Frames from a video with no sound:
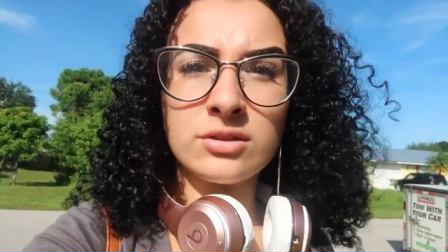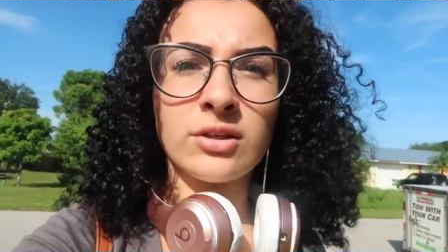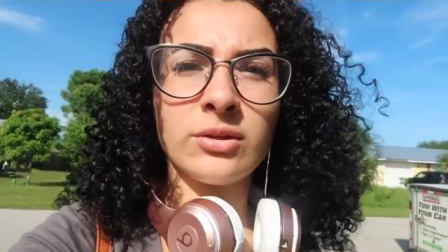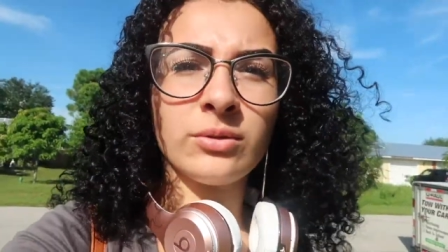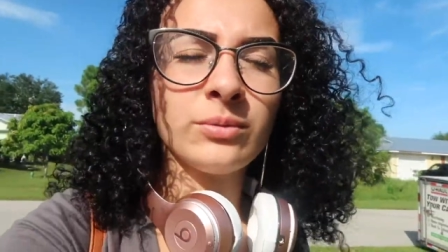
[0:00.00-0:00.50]

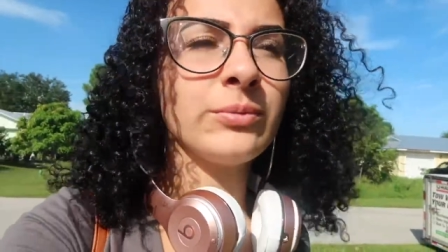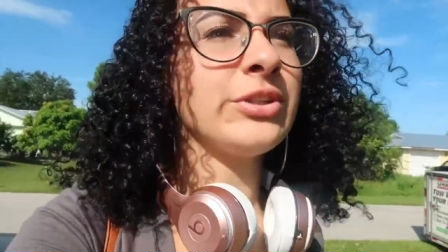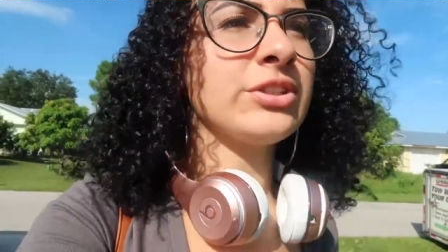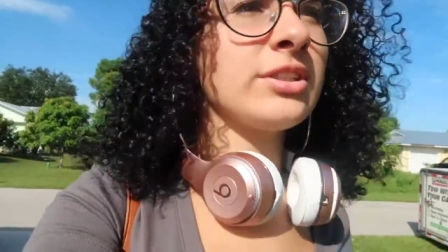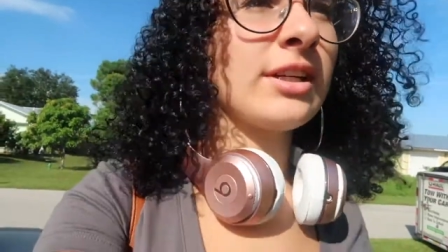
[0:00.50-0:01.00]
So
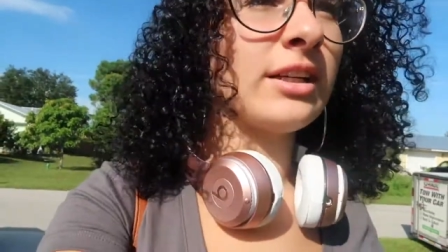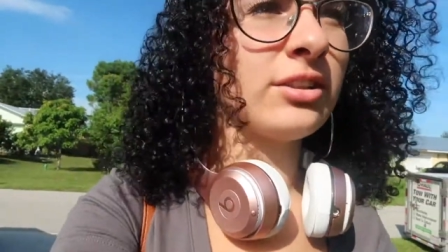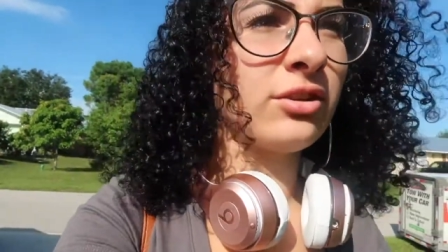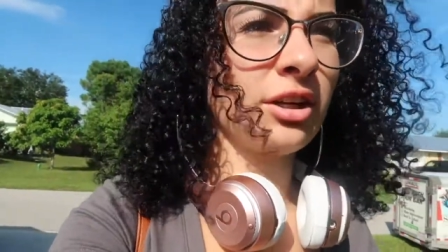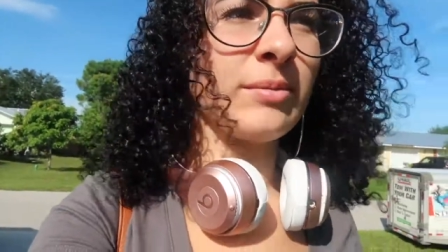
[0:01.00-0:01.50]
we just got
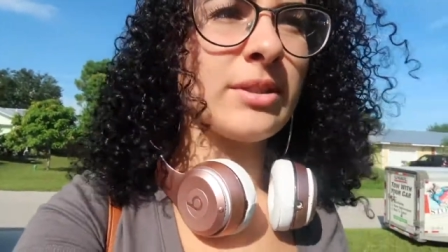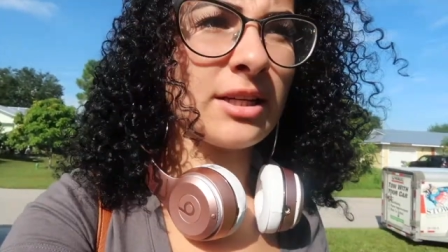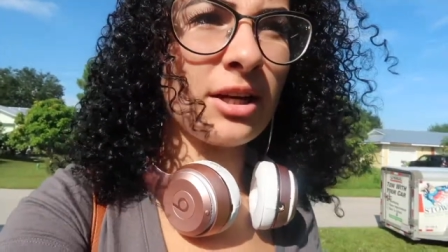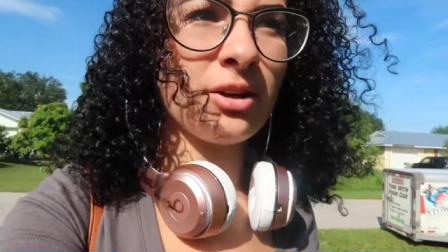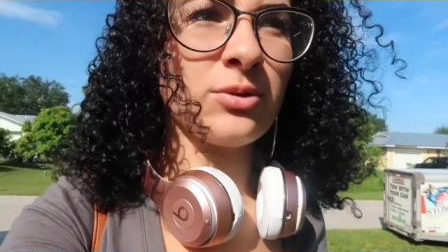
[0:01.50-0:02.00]
to
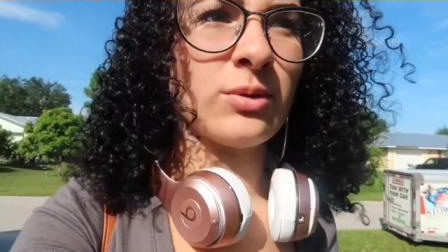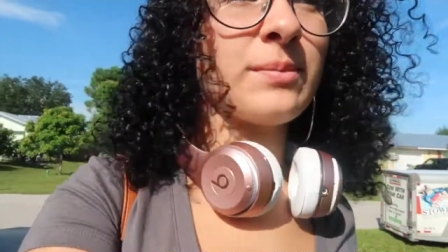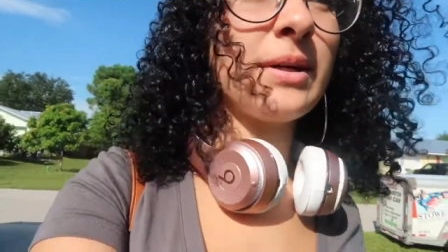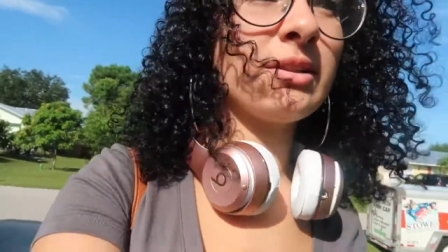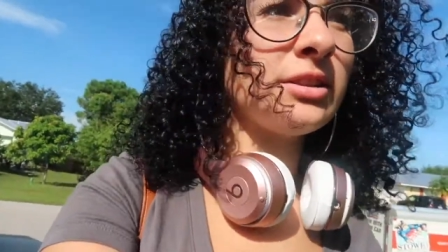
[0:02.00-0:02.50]
grandma's house. We're
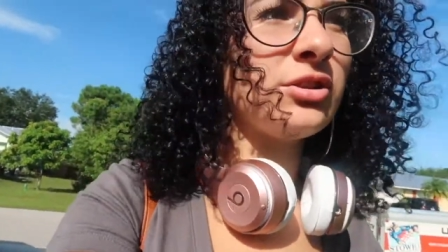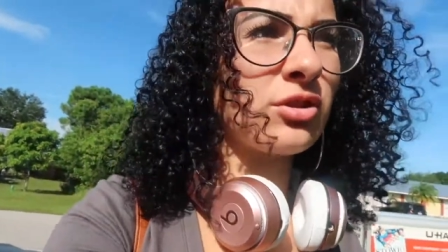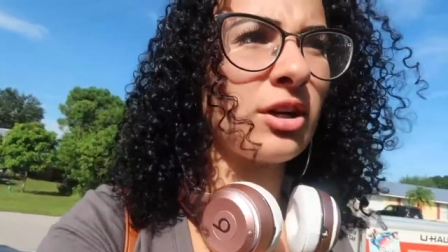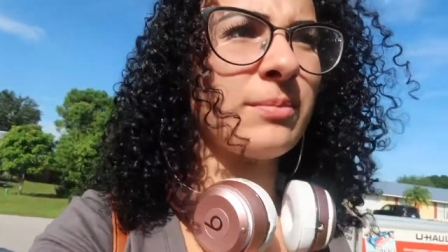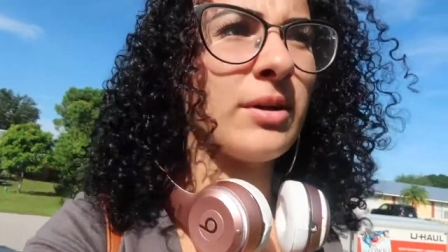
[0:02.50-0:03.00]
about to
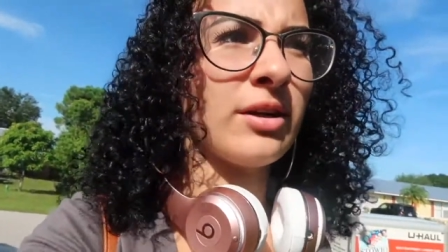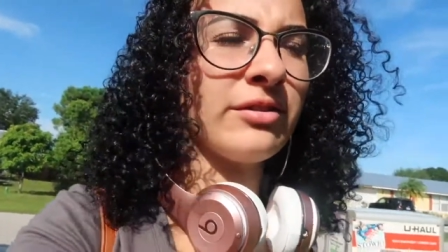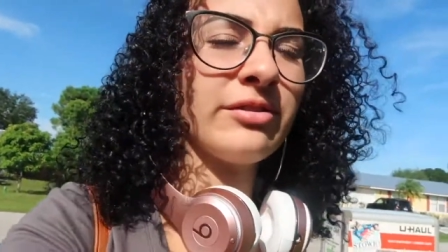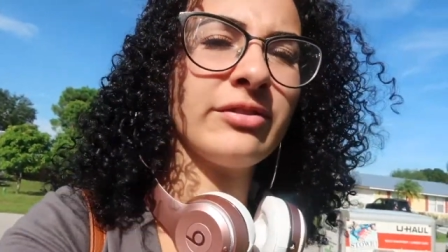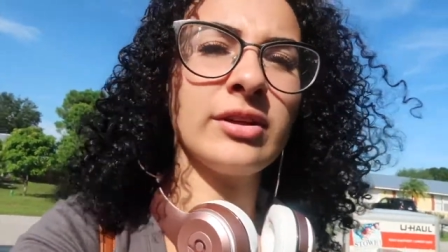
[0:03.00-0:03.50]
drop
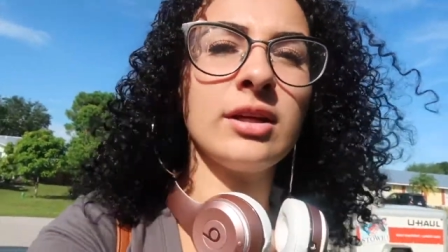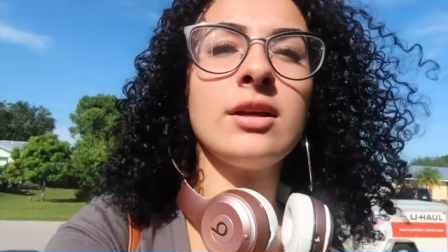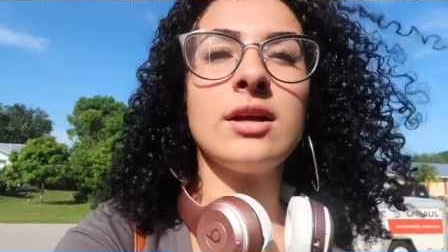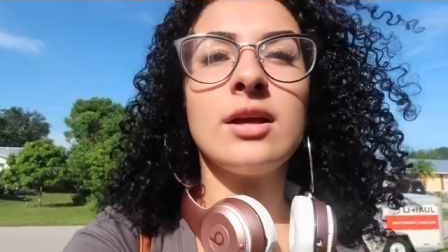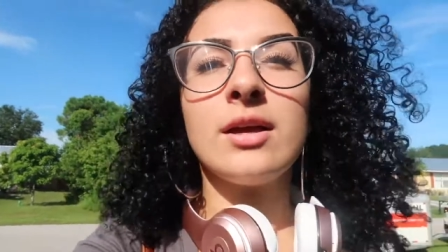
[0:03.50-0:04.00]
off
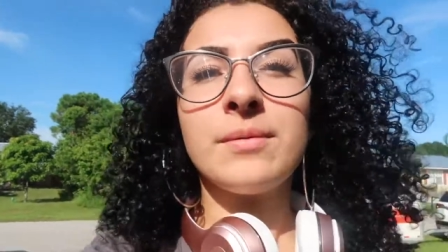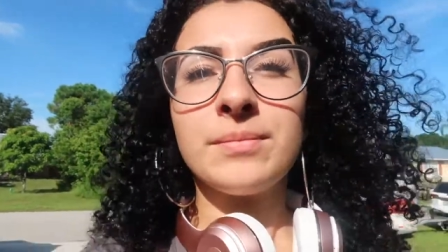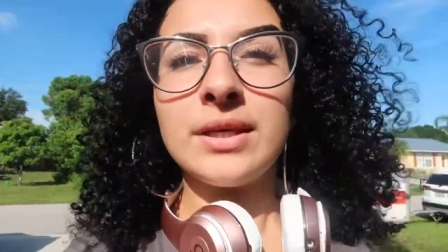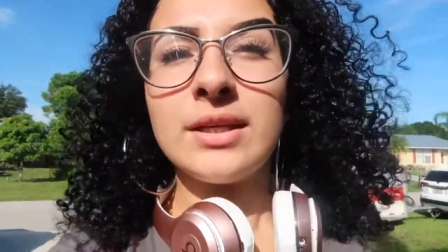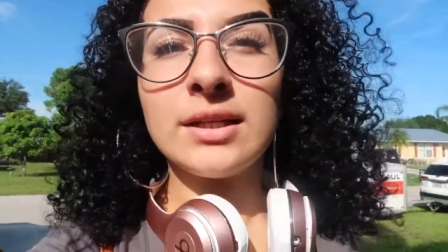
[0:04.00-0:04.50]

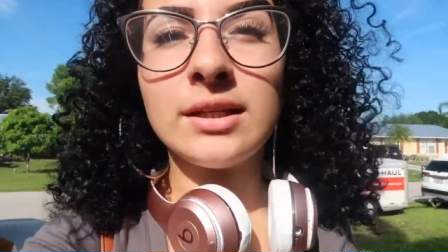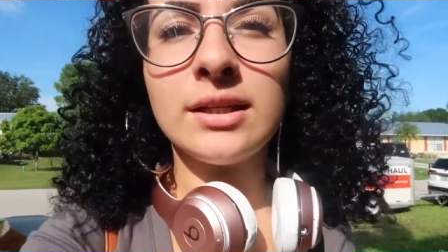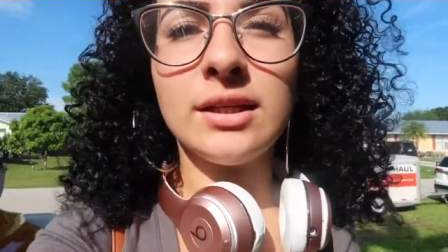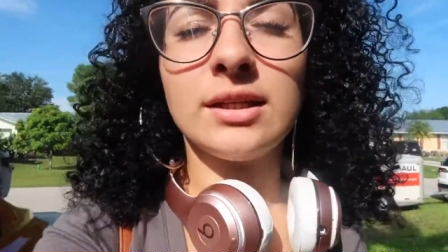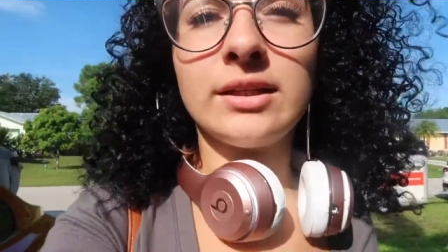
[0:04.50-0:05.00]

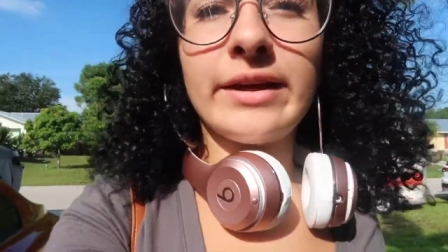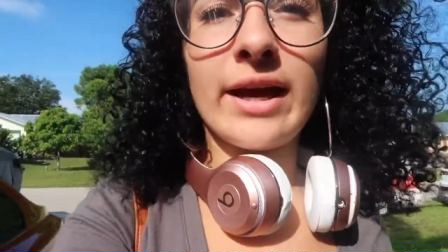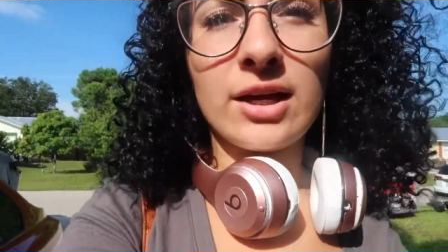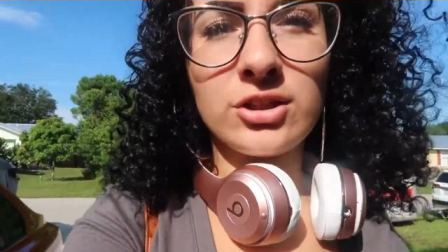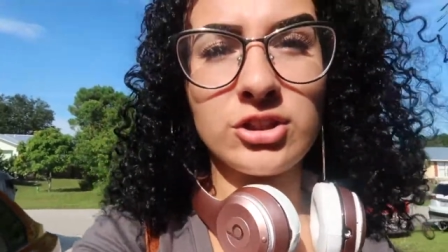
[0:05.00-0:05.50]
Peanut and
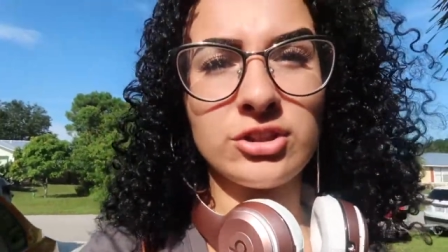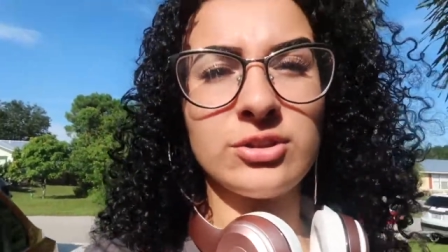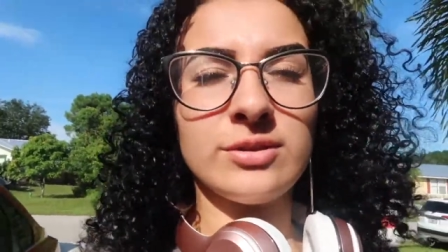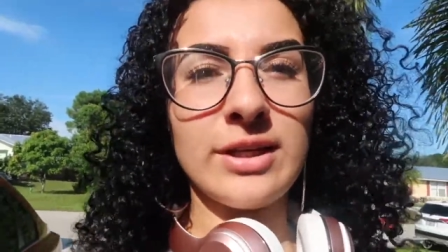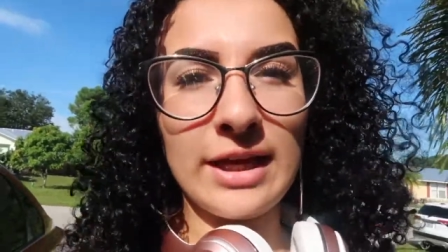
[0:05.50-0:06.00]

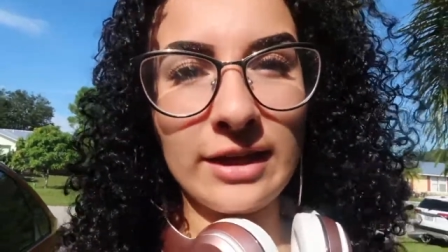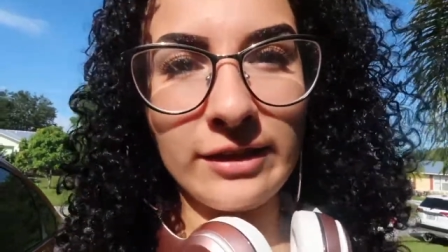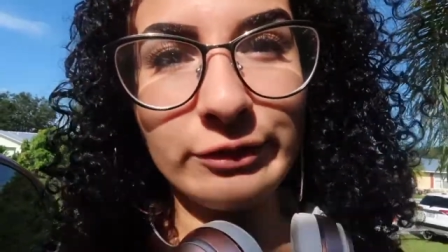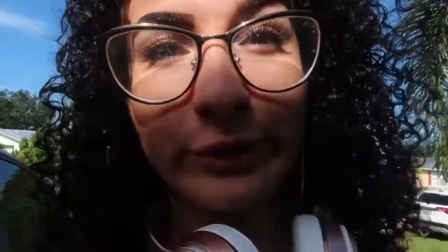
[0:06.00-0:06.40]
Cashew and